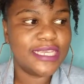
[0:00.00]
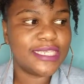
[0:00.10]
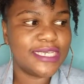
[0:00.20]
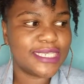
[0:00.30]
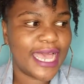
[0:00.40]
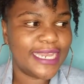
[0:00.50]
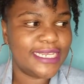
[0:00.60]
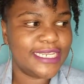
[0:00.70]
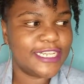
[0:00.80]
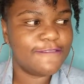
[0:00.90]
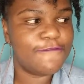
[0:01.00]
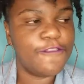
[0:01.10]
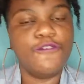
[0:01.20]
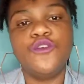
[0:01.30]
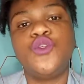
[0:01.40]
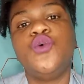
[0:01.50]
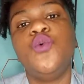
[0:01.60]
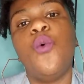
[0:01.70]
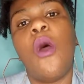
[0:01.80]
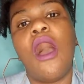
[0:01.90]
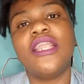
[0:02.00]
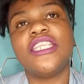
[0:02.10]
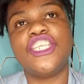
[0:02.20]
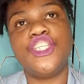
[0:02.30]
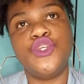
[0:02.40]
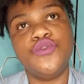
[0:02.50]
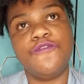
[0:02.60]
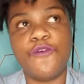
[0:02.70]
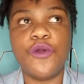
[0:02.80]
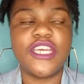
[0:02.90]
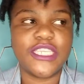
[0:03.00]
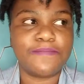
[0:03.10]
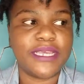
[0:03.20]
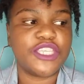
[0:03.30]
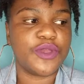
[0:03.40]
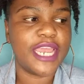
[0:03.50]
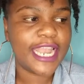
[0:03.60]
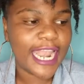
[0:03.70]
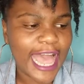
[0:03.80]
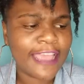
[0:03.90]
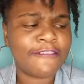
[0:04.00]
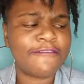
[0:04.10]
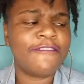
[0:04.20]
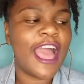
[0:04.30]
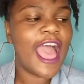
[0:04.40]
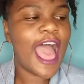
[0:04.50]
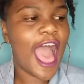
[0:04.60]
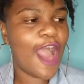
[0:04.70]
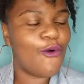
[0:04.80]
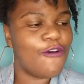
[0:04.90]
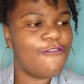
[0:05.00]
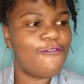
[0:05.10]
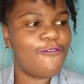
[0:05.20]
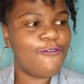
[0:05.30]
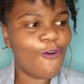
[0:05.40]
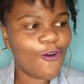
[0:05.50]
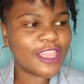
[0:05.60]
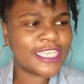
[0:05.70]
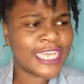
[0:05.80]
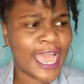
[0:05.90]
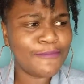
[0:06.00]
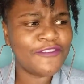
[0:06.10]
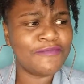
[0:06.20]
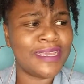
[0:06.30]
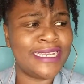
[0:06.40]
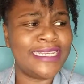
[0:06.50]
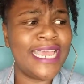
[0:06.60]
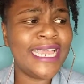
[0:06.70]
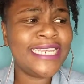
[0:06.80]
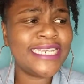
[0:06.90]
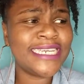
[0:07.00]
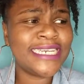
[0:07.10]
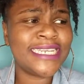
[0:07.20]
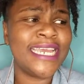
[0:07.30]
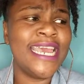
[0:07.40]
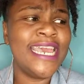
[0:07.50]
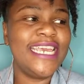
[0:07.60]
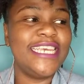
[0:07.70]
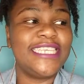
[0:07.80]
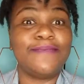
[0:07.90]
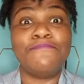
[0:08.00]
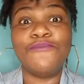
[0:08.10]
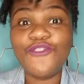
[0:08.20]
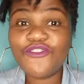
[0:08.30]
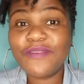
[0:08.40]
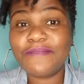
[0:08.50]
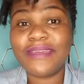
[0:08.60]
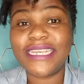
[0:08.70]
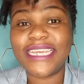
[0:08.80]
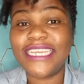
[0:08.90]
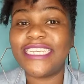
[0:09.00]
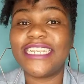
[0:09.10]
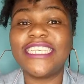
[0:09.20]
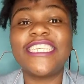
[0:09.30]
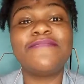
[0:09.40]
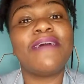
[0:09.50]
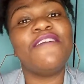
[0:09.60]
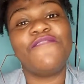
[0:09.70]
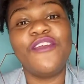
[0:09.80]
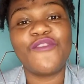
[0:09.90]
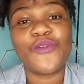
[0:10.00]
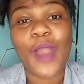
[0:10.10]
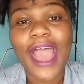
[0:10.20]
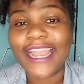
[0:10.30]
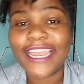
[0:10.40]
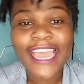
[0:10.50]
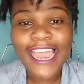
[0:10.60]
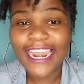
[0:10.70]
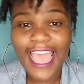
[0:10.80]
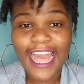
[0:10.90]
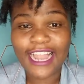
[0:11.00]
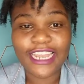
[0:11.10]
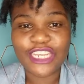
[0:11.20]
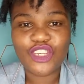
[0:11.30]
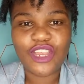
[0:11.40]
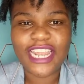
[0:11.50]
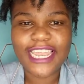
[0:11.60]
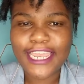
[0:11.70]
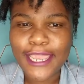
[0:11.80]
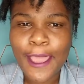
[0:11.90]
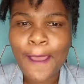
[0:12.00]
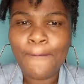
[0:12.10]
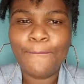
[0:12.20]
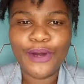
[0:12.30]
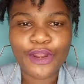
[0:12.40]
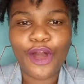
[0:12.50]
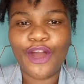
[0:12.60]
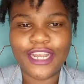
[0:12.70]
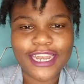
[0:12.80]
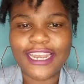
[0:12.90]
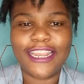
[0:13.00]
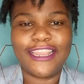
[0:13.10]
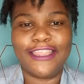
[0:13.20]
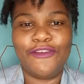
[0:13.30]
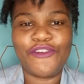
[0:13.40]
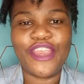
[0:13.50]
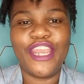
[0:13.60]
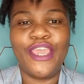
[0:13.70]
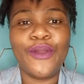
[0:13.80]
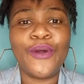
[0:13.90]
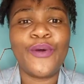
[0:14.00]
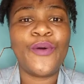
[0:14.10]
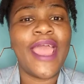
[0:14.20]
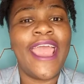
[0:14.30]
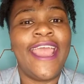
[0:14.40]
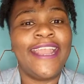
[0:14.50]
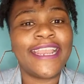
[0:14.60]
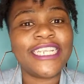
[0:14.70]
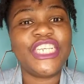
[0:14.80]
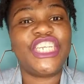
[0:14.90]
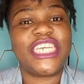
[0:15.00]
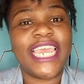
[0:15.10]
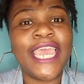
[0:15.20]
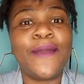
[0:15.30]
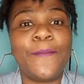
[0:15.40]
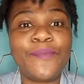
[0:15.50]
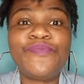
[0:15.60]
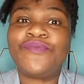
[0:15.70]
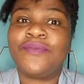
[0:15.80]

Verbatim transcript: This is ideal for those who want to focus better in life. Our fourth type of meditation is movement meditation. This is my favorite one. Like I literally put on the radio and jam.